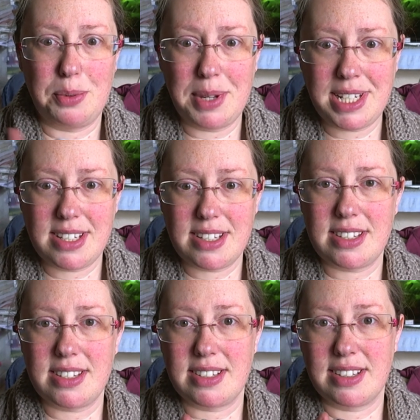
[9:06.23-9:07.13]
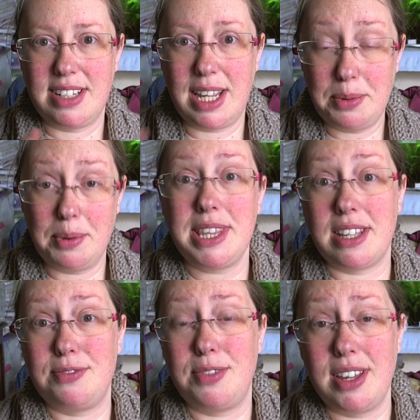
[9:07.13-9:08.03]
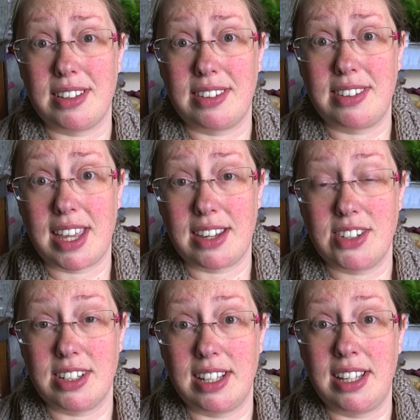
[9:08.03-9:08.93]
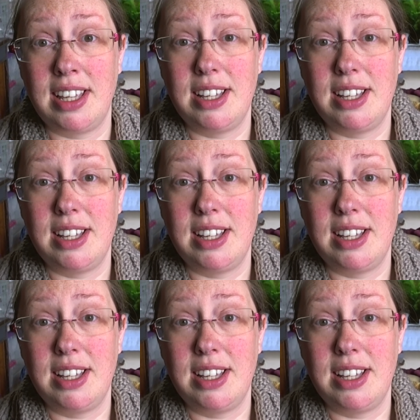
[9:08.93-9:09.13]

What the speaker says: went there first actually.